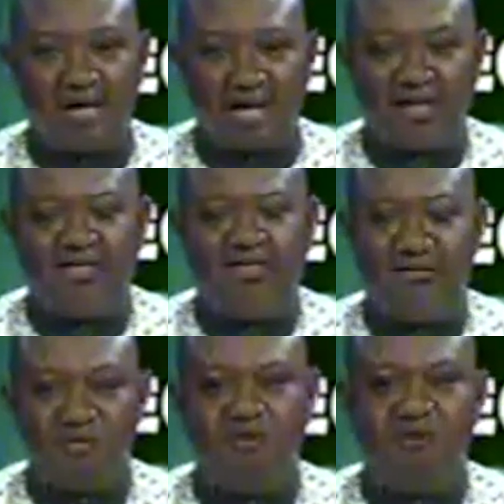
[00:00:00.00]
and
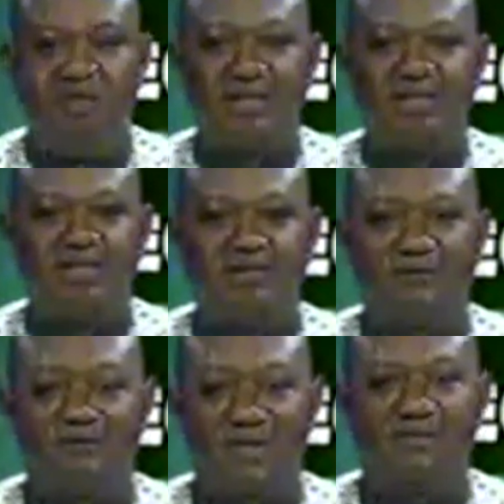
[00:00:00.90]
remain blessed.
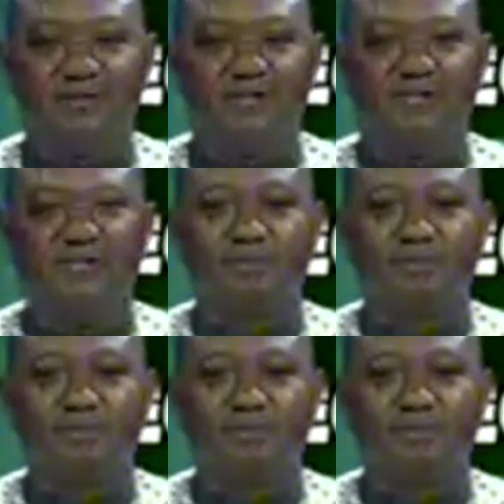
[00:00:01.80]
Bye for now.